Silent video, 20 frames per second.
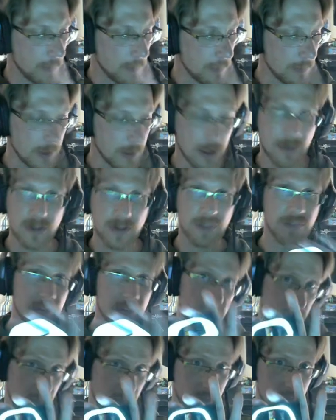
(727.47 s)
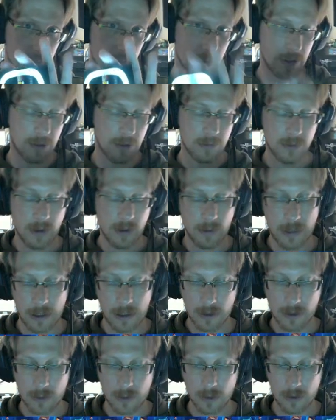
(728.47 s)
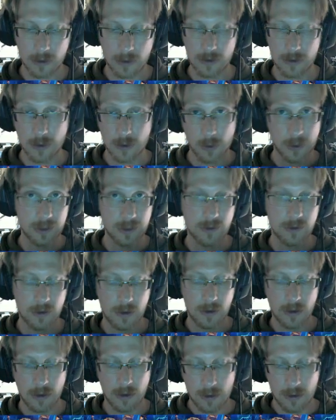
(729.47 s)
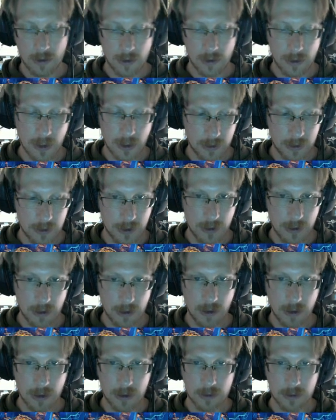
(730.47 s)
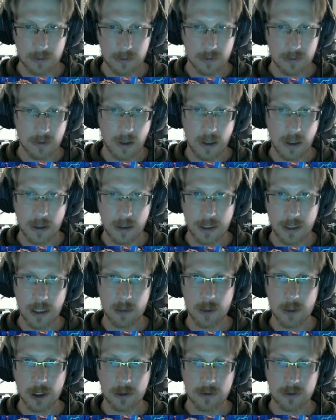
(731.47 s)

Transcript: even if it's, you know, about our cool little toys that are on camera.